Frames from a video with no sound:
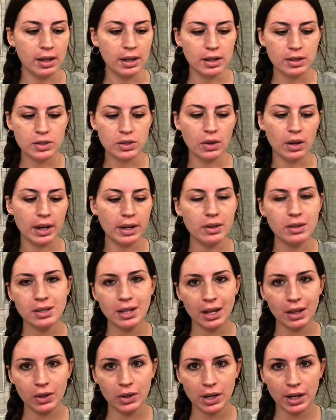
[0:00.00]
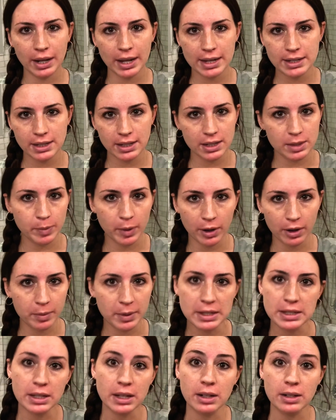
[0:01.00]
So I use hyaluronic acid as part of my
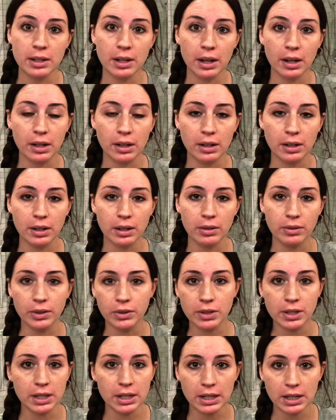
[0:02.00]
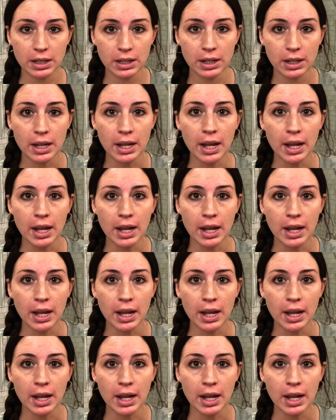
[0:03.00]
skincare routine.